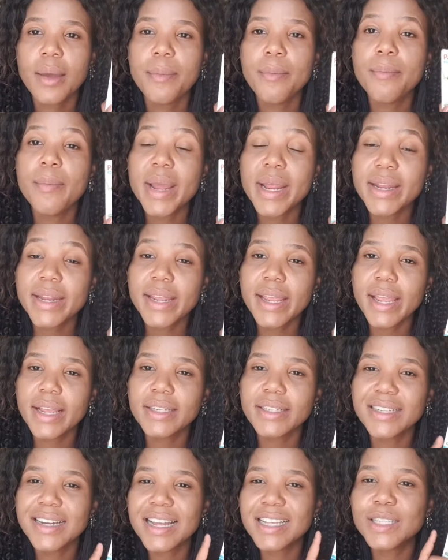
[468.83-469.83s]

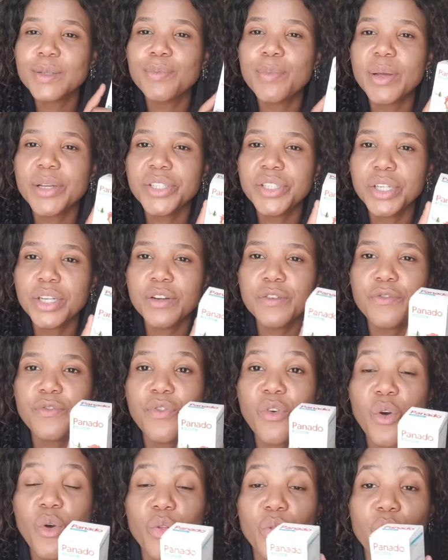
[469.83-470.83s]
medication, especially
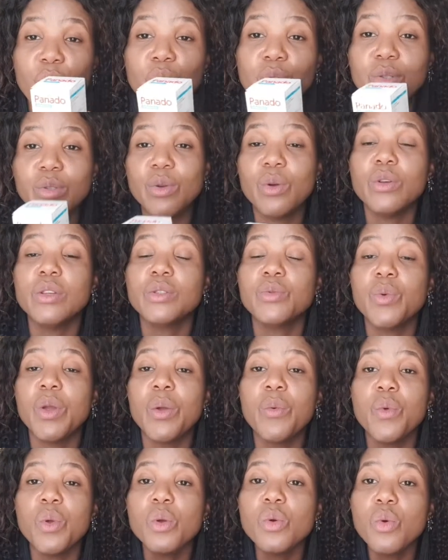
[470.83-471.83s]
for those days
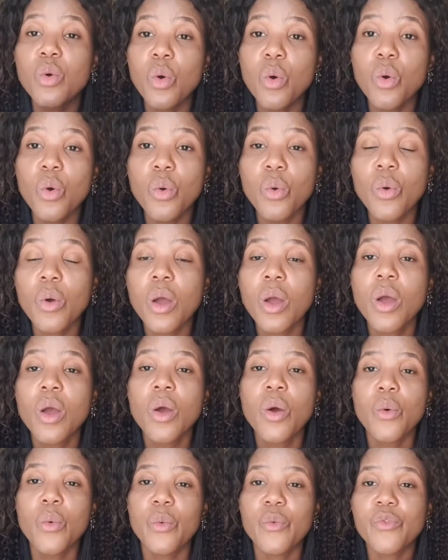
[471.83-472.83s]
where we go
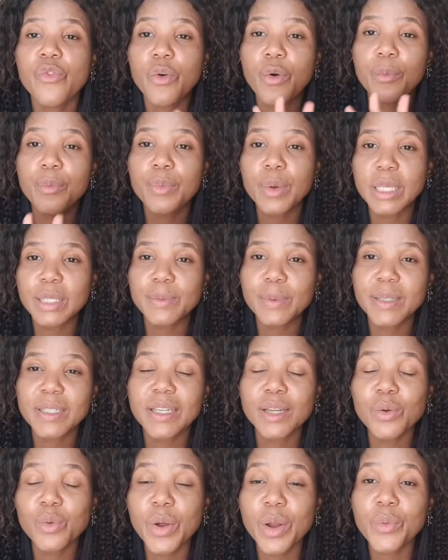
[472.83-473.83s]
for,
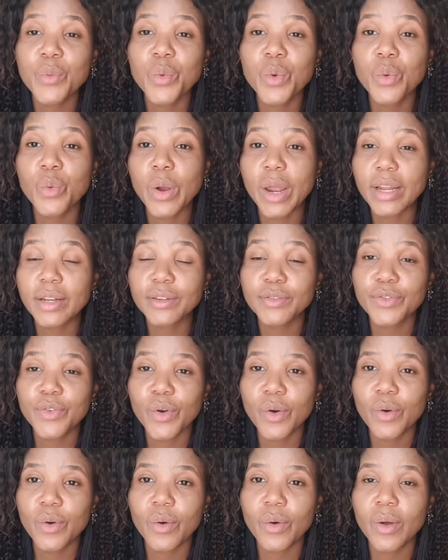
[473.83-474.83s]
especially when we went
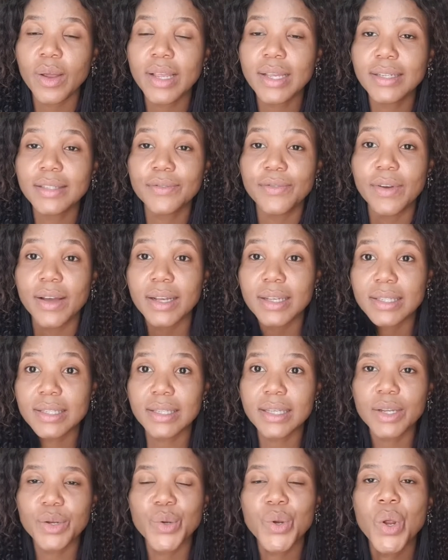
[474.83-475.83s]
for his
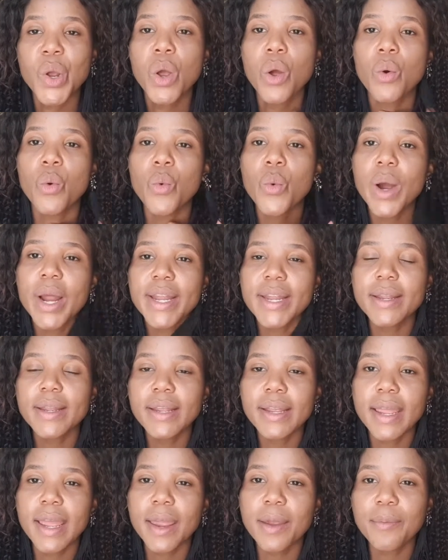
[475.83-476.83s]
vaccine. When
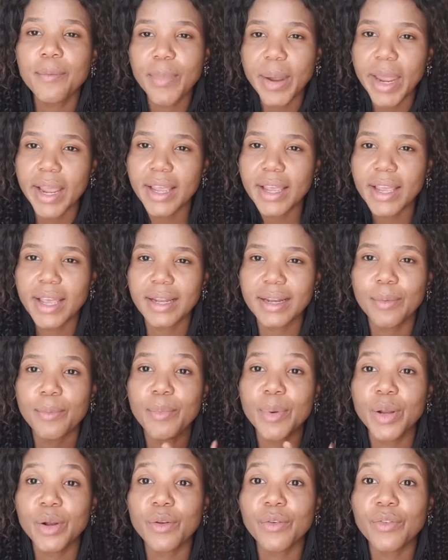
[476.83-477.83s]
he came back, he had a
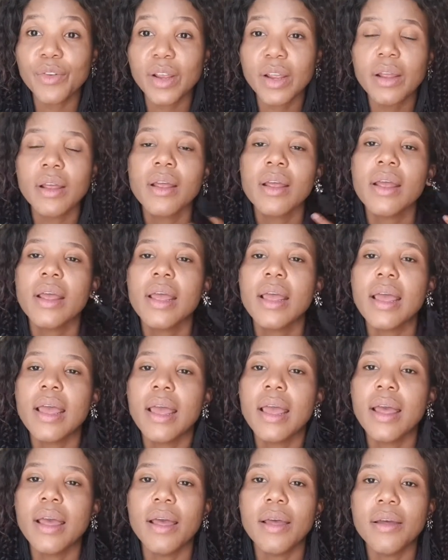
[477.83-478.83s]
bit of a
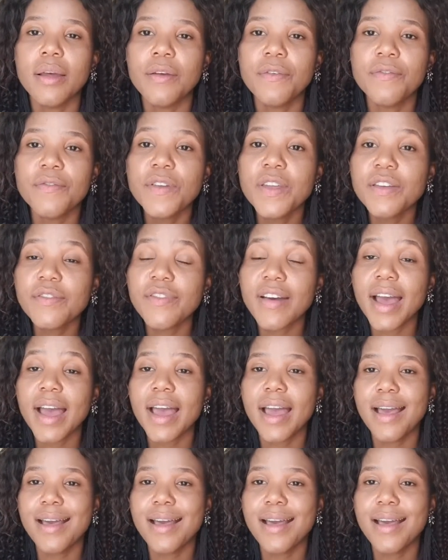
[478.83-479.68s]
fever,